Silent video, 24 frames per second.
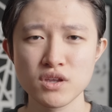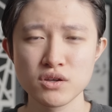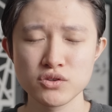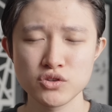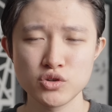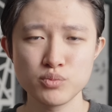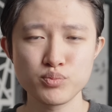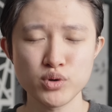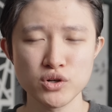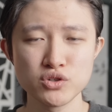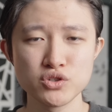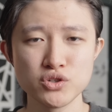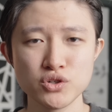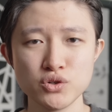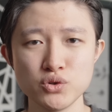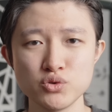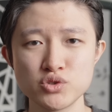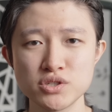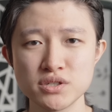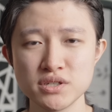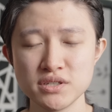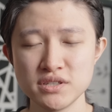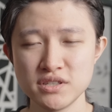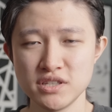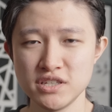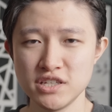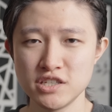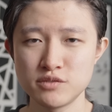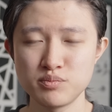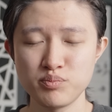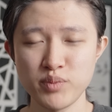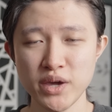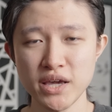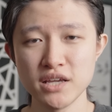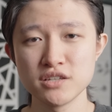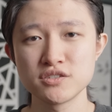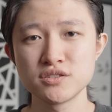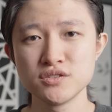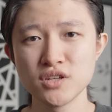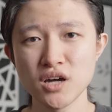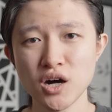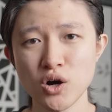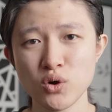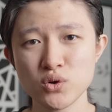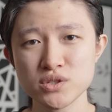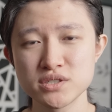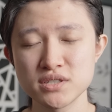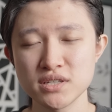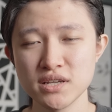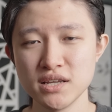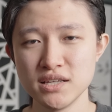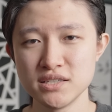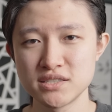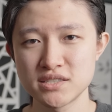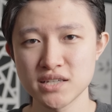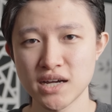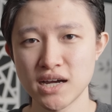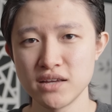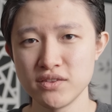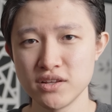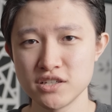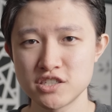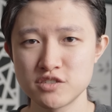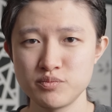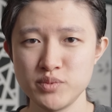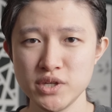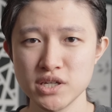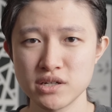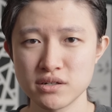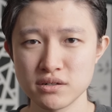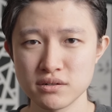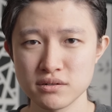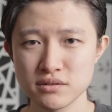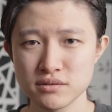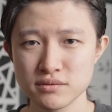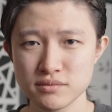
to produce these bass notes inside the speaker,